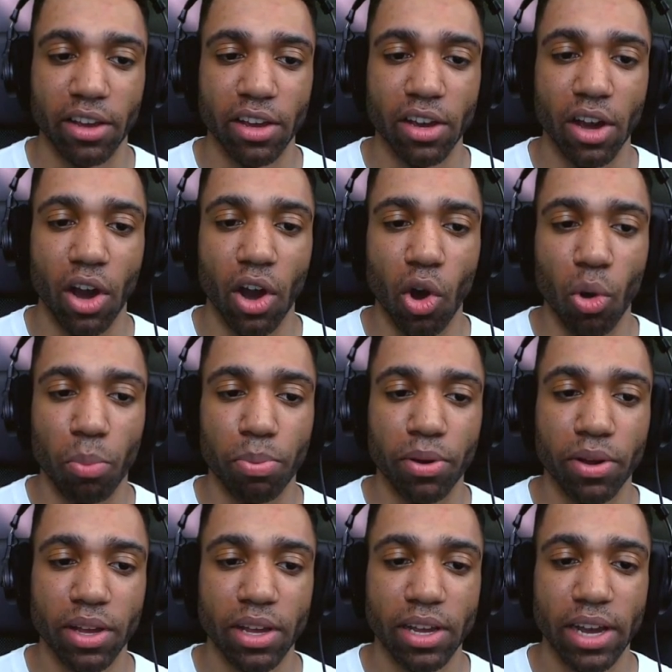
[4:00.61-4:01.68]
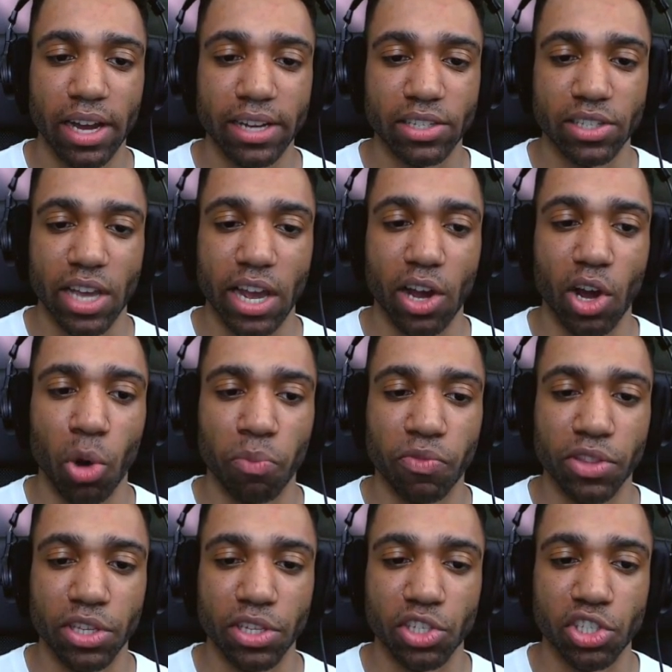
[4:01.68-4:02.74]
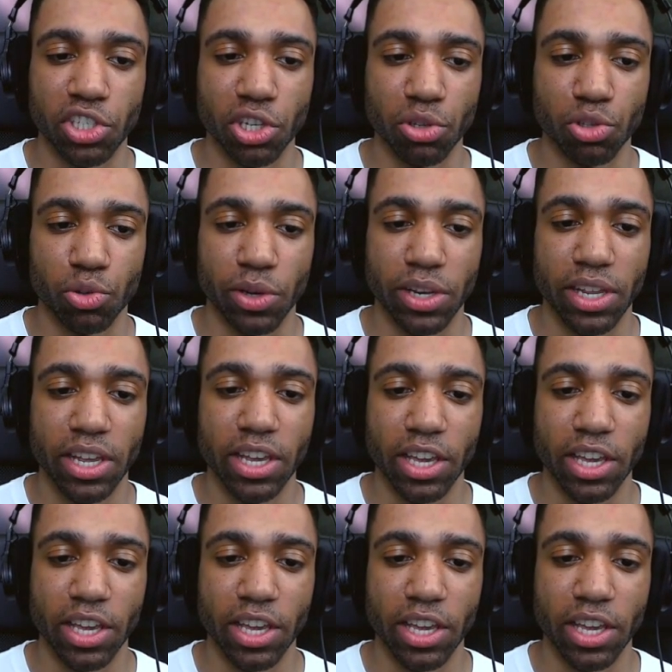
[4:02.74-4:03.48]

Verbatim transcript: Hope. I desire hope for these children.